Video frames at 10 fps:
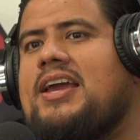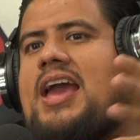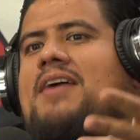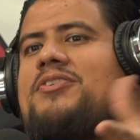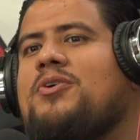
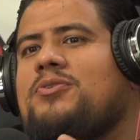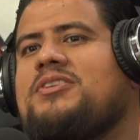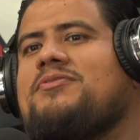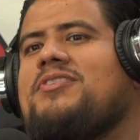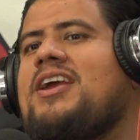after
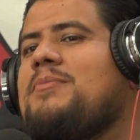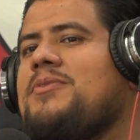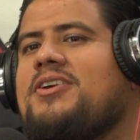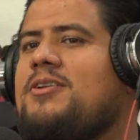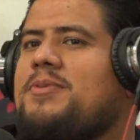hosting for him,
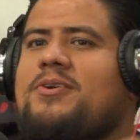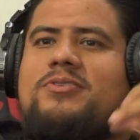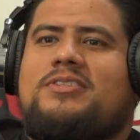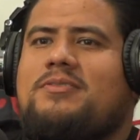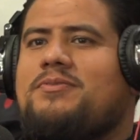you're going to be
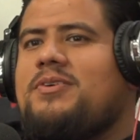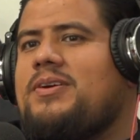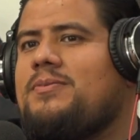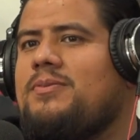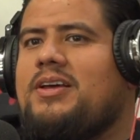hosting for
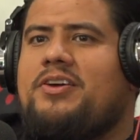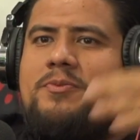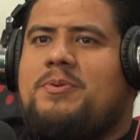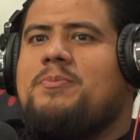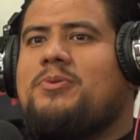other
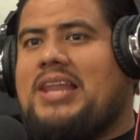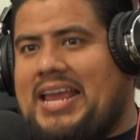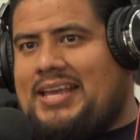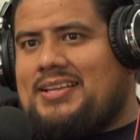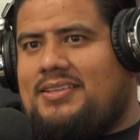people,
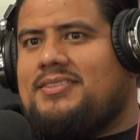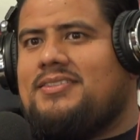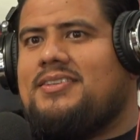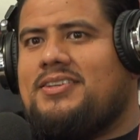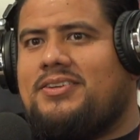like,
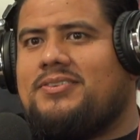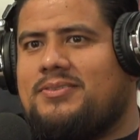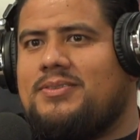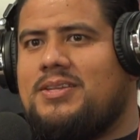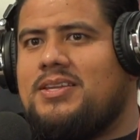you know,
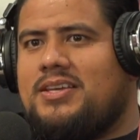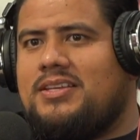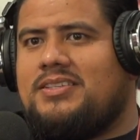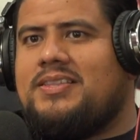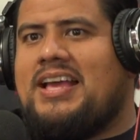
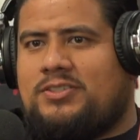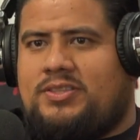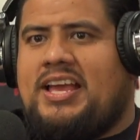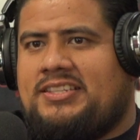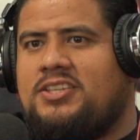that's
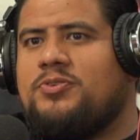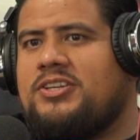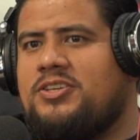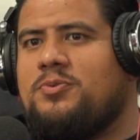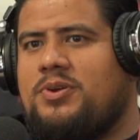the
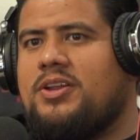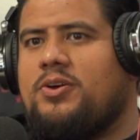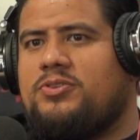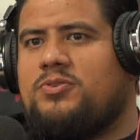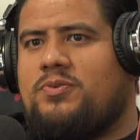direction you want to
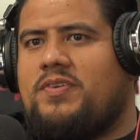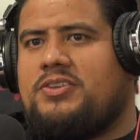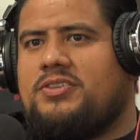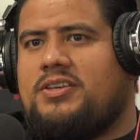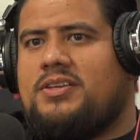go to
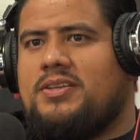eventually.